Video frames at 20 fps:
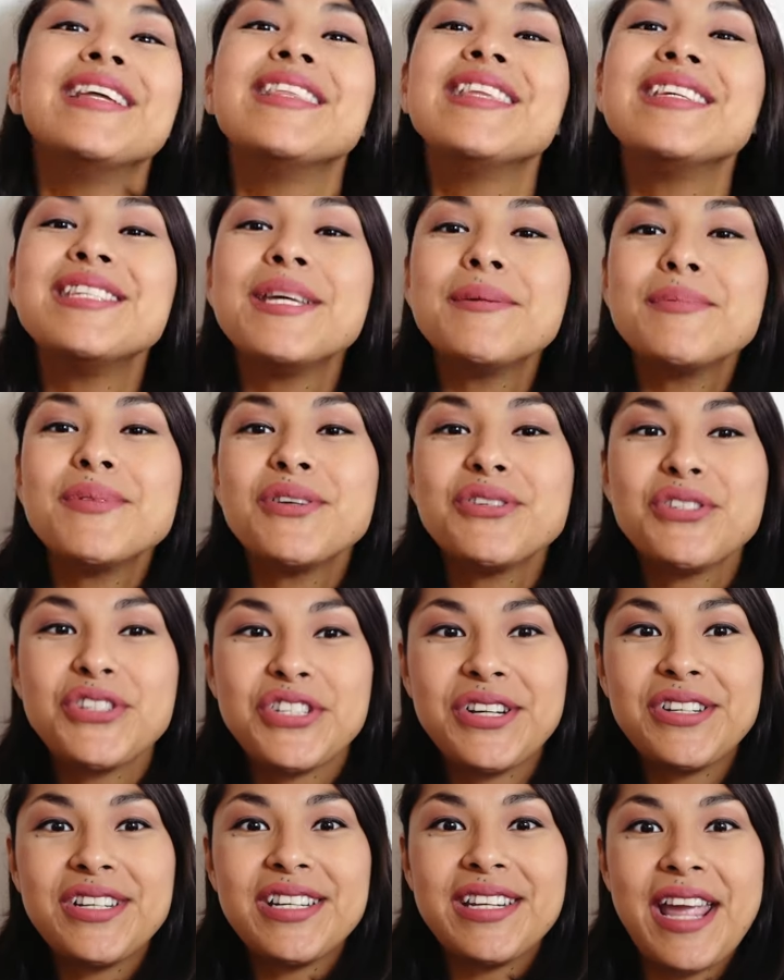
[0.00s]
The tips I'll
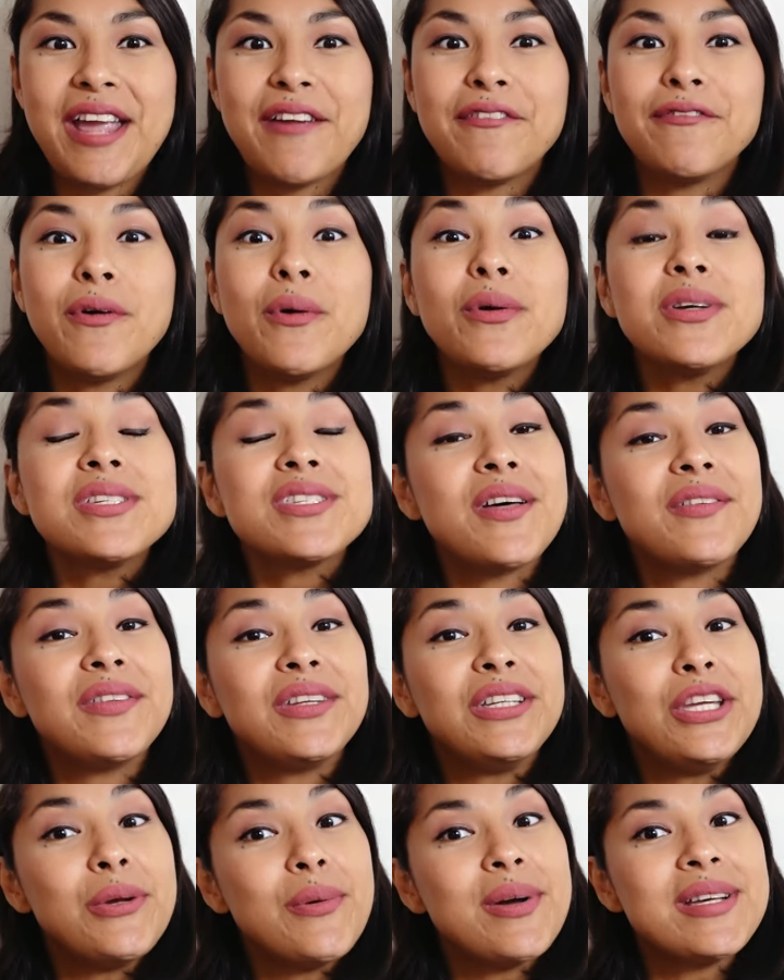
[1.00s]
share today focus on
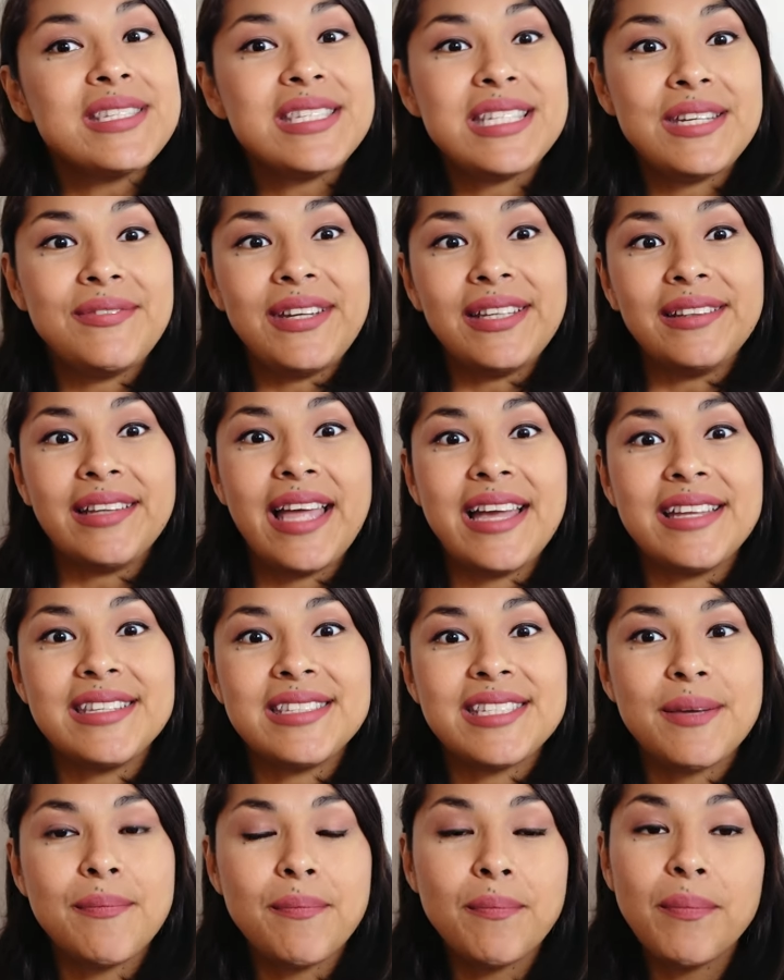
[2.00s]
the US CV
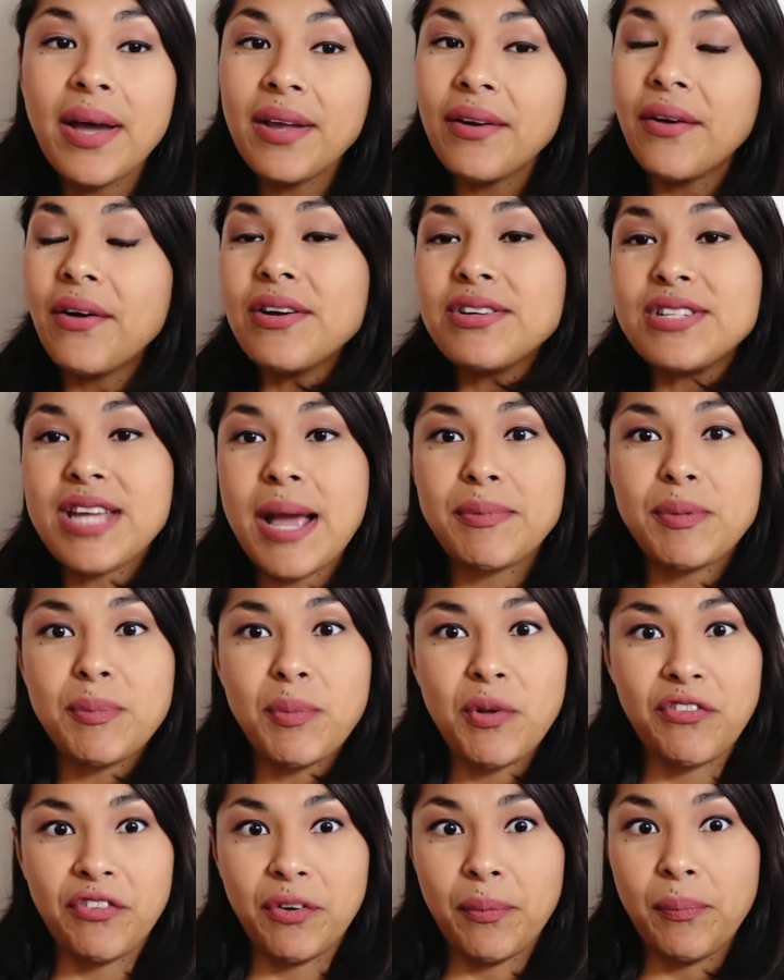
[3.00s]
lens, but are
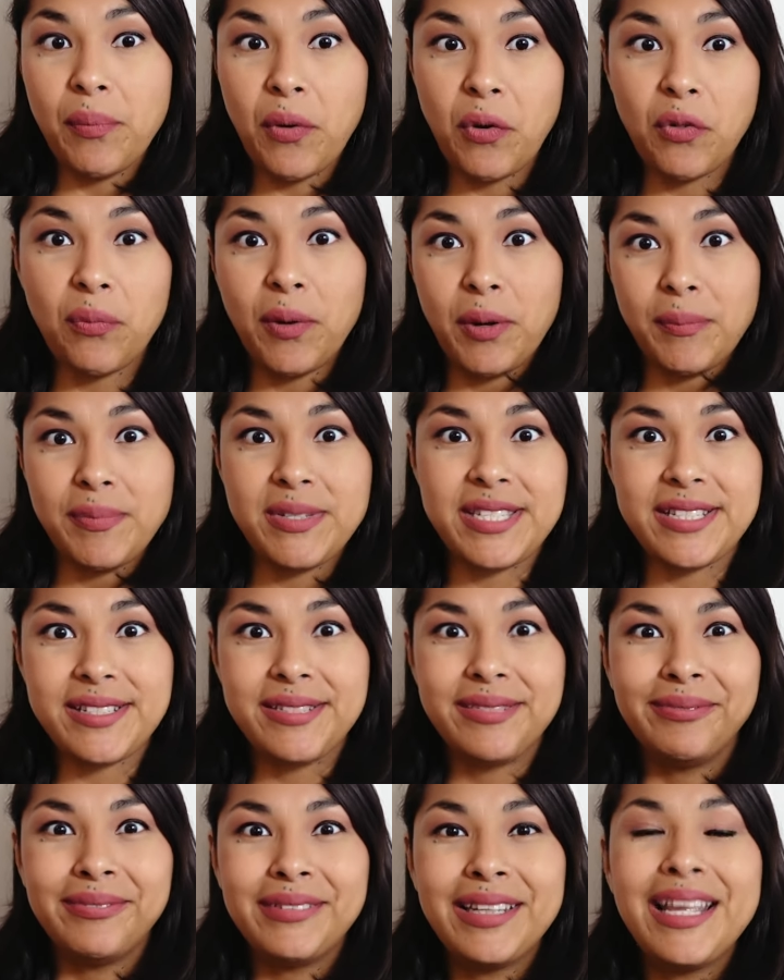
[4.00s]
adaptable for both
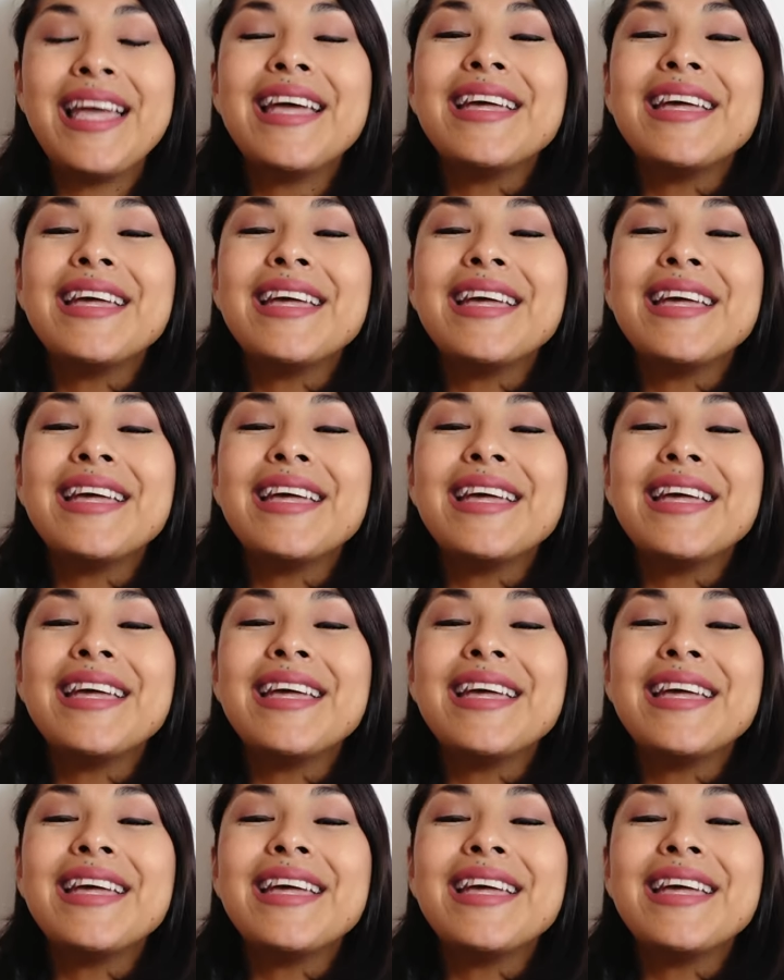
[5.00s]
purposes.